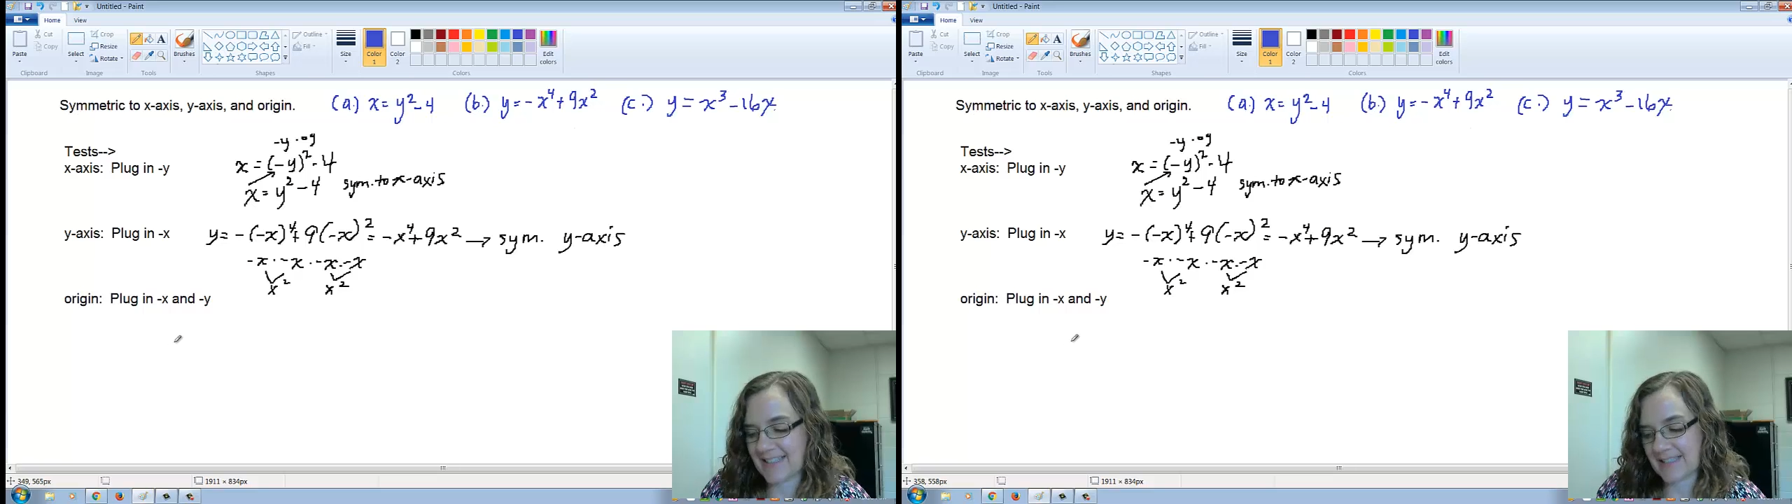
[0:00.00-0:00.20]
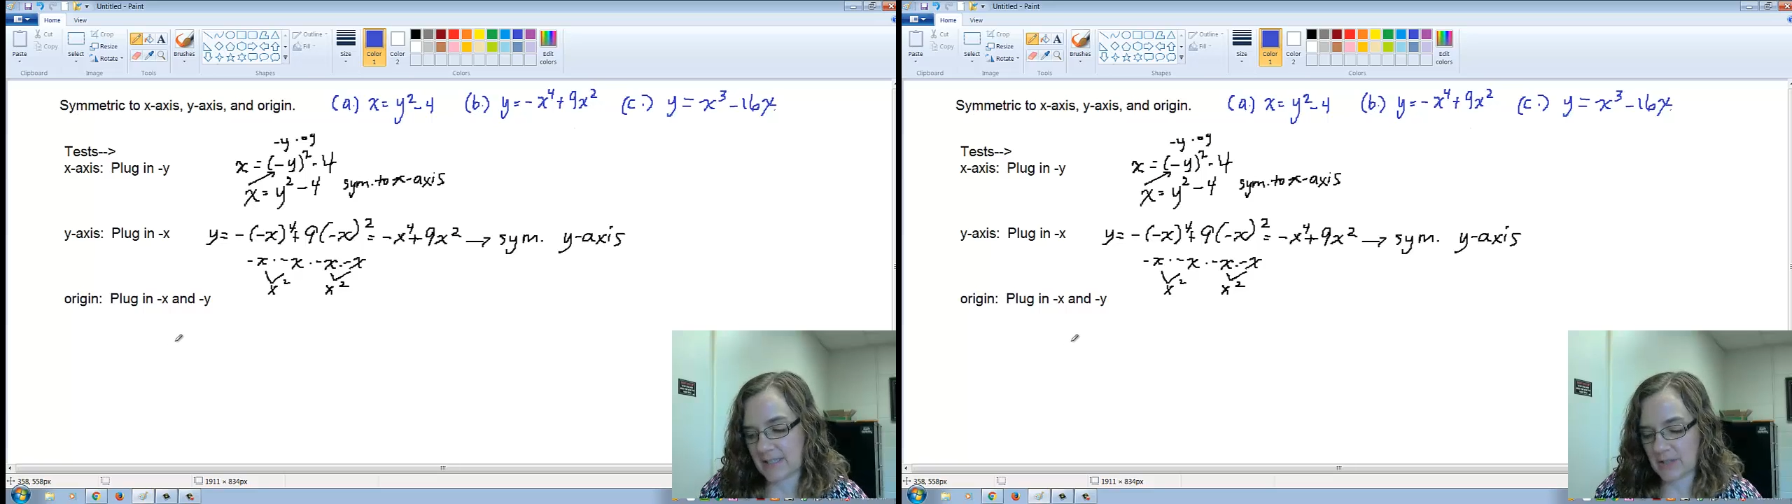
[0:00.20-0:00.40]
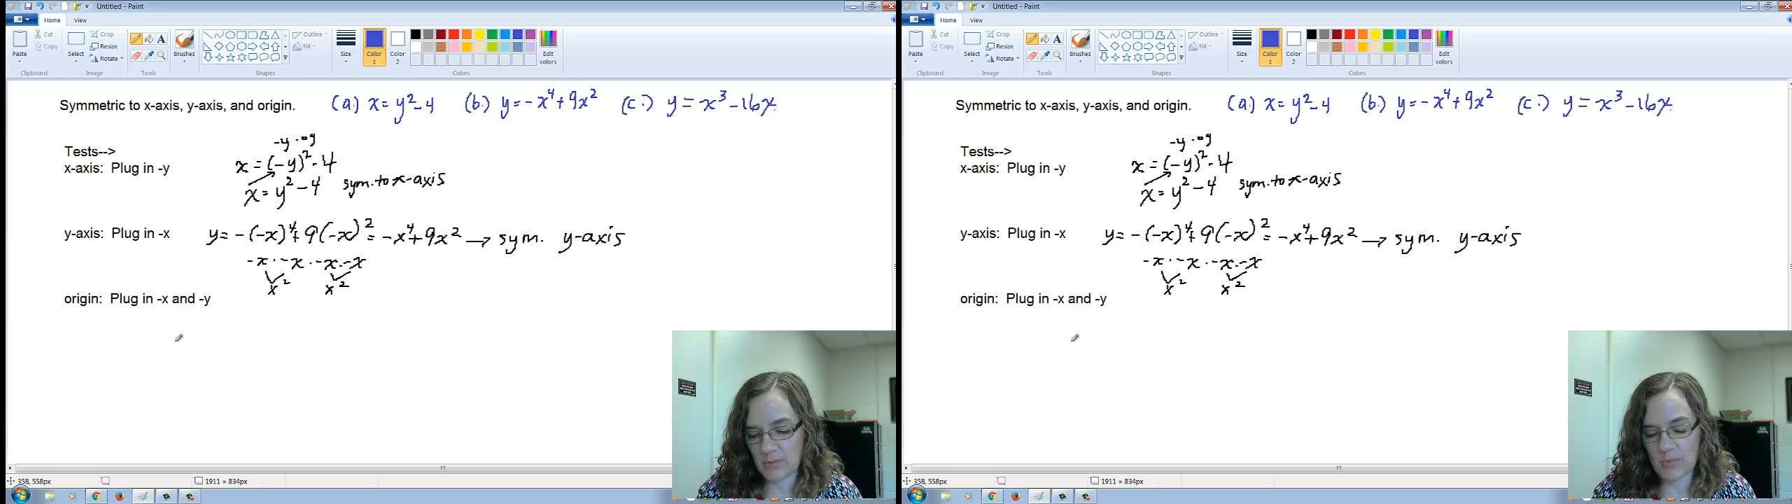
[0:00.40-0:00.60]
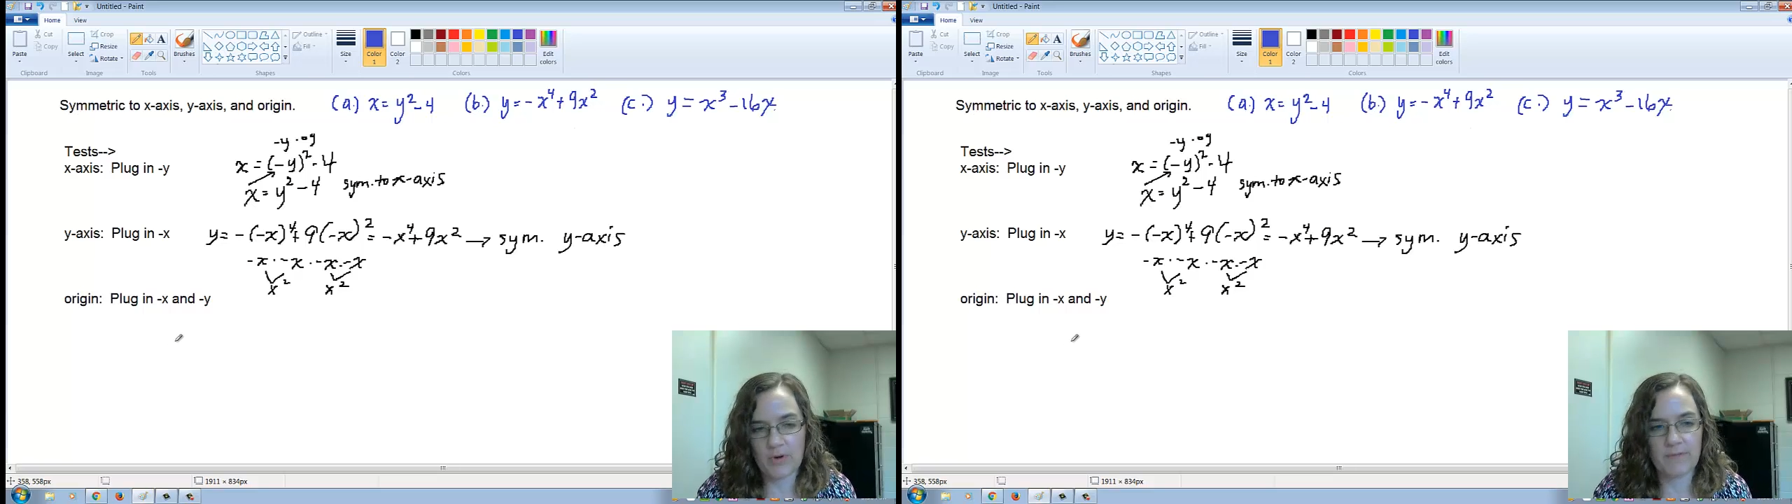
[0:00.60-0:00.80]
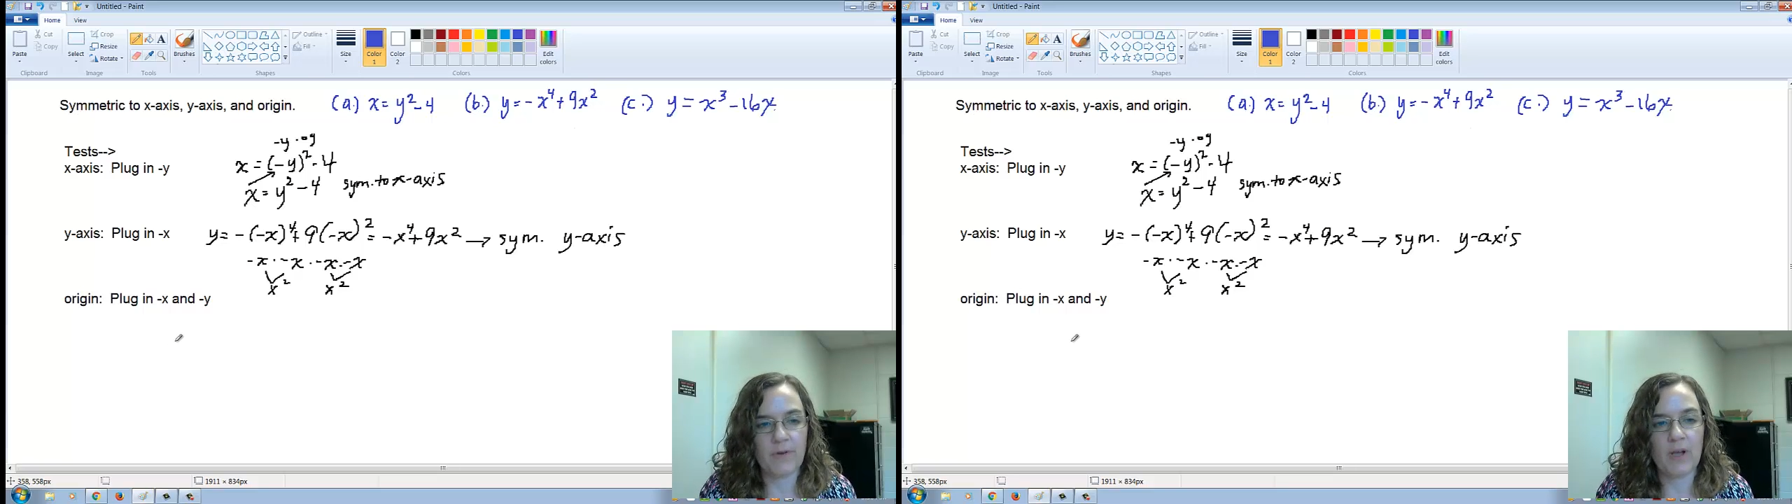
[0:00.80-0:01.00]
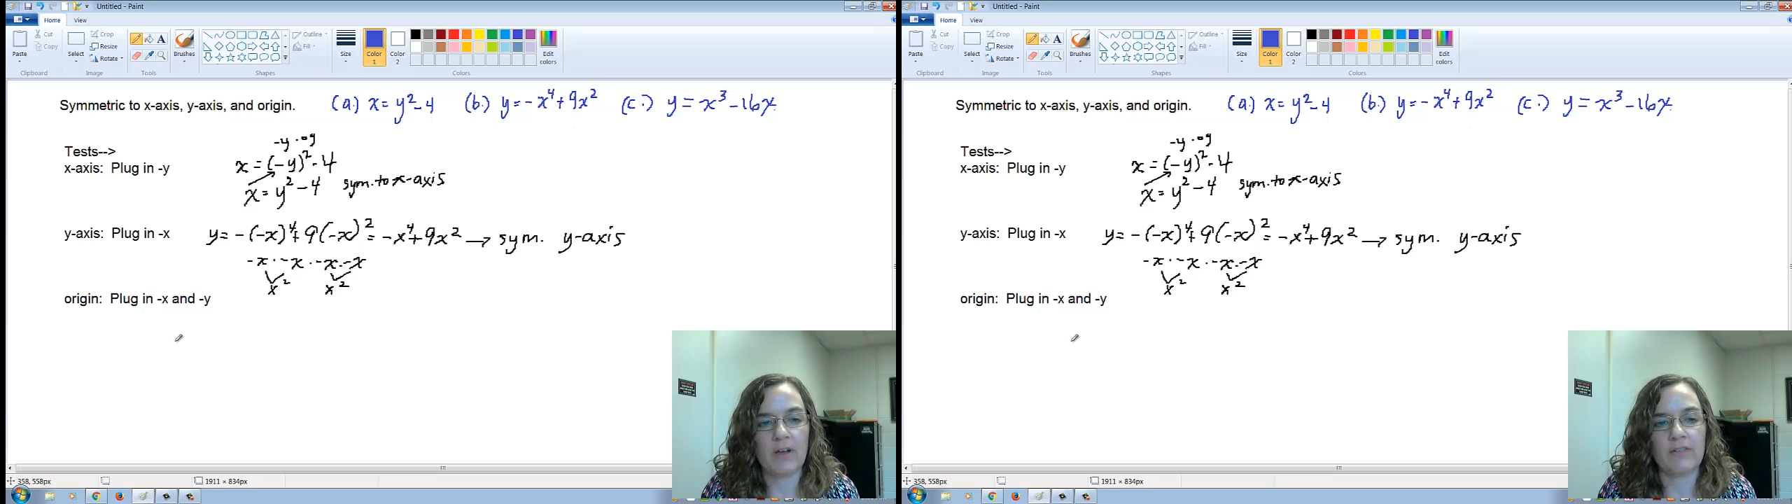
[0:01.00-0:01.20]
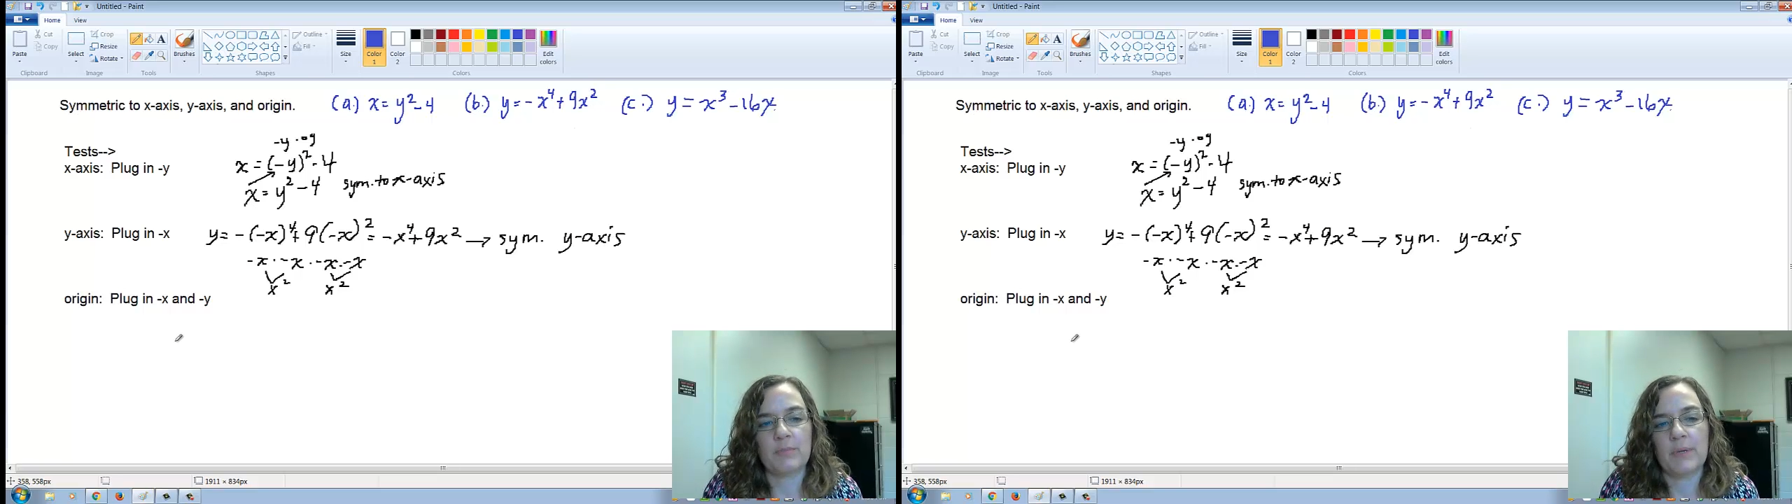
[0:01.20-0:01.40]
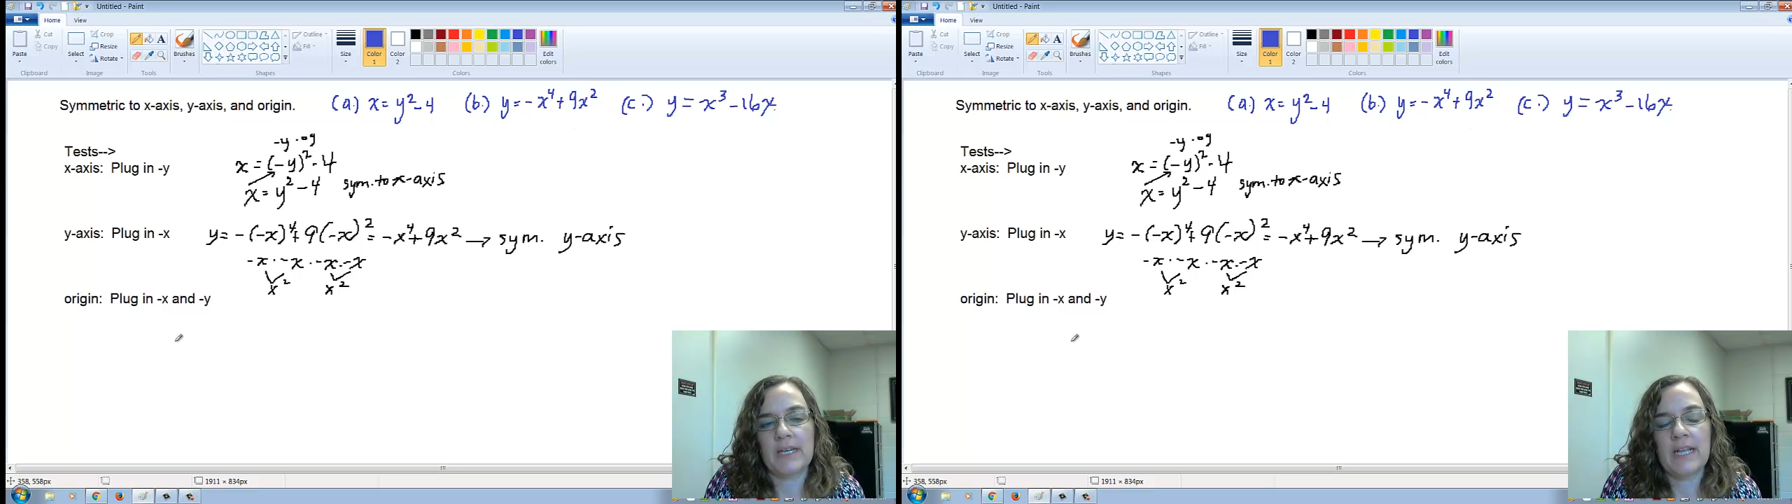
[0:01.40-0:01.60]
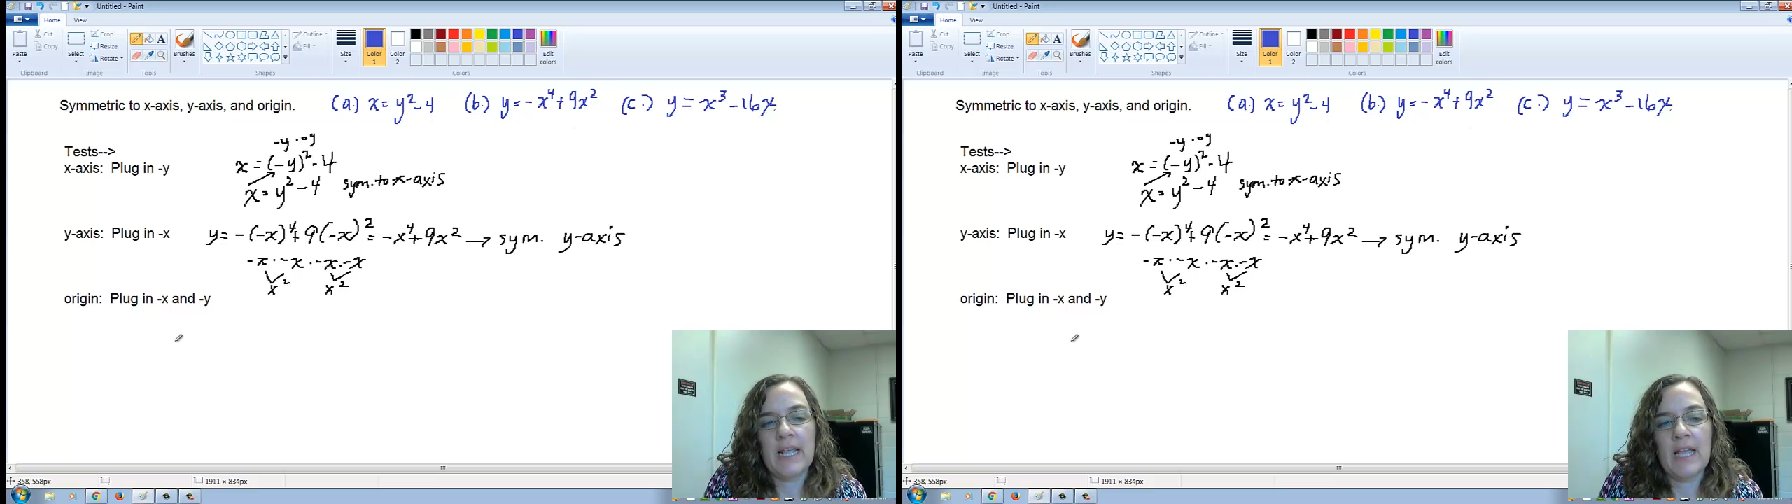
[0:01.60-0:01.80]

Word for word: it's a little more involved, but